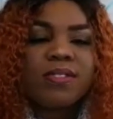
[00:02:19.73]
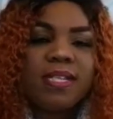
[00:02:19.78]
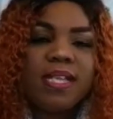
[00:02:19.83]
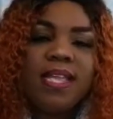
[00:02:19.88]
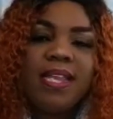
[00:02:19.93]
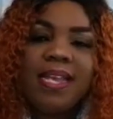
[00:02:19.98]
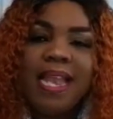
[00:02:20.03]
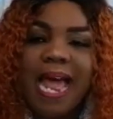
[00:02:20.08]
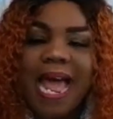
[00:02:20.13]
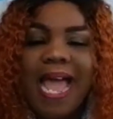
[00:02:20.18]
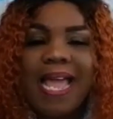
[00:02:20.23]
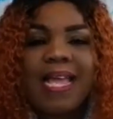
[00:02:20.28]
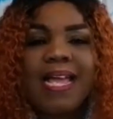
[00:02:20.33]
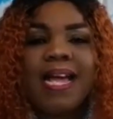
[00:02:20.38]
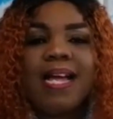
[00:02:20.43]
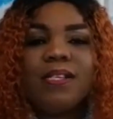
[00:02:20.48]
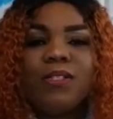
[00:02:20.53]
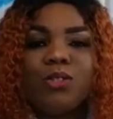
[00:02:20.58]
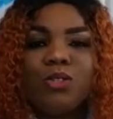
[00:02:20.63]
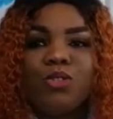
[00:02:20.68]
thing I
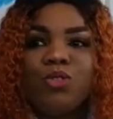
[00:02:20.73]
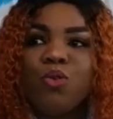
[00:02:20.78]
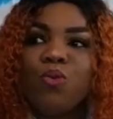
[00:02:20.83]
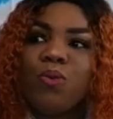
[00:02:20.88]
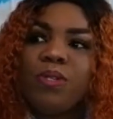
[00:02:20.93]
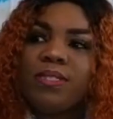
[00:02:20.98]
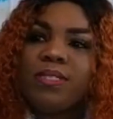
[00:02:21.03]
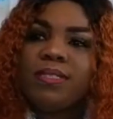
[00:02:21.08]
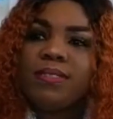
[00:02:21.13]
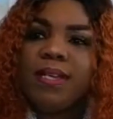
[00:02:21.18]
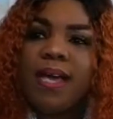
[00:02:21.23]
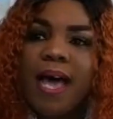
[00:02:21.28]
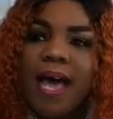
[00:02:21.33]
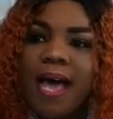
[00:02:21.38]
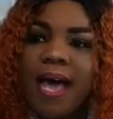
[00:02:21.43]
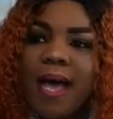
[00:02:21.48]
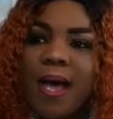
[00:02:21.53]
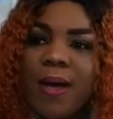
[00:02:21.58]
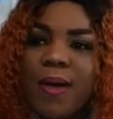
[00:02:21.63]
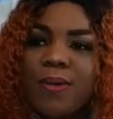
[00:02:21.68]
can't do
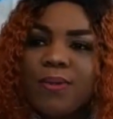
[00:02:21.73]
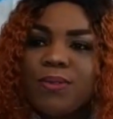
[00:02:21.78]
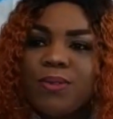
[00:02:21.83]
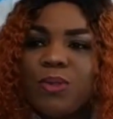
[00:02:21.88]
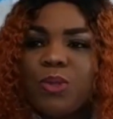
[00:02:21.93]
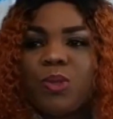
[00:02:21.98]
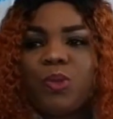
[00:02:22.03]
without